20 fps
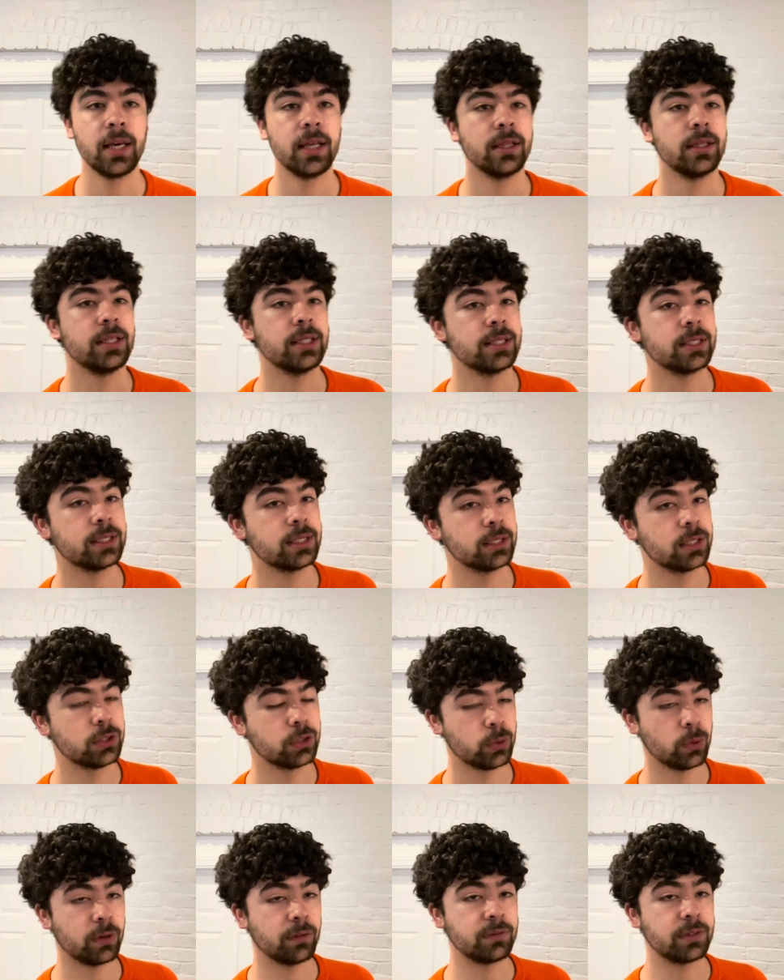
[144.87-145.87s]
these
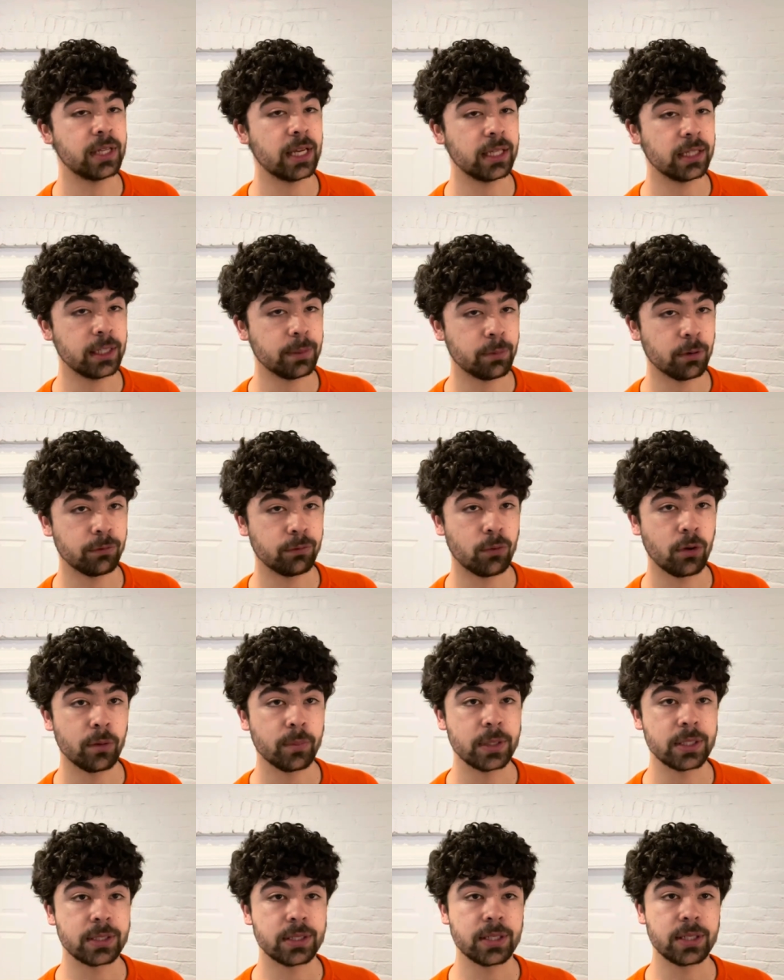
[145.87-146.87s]
sort of daily
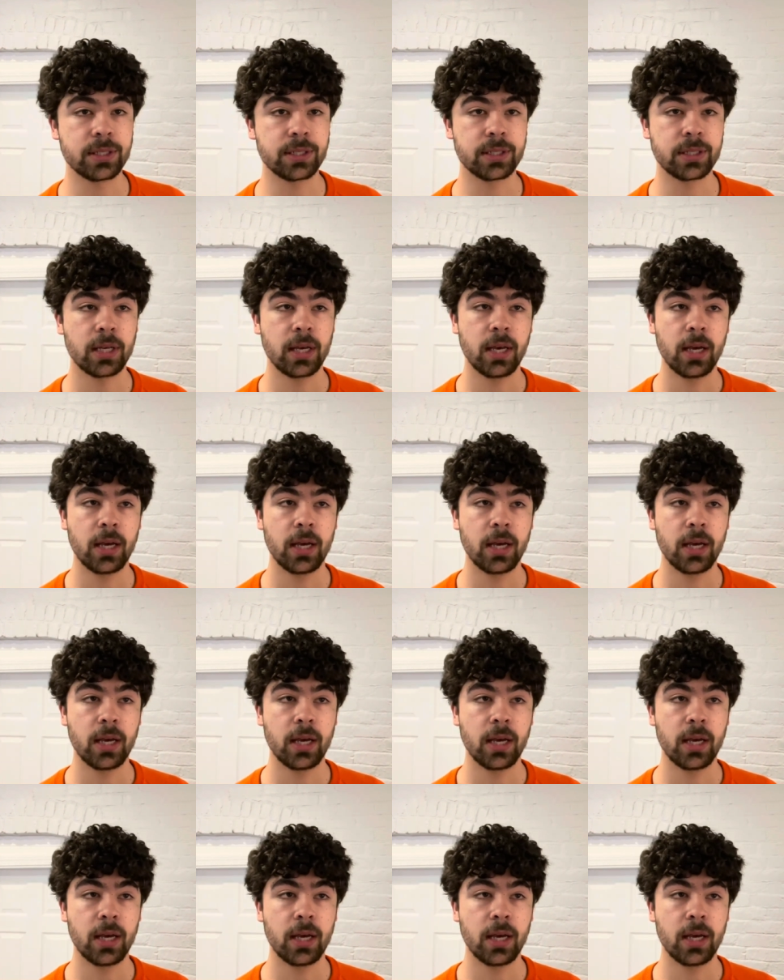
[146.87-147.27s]
performances,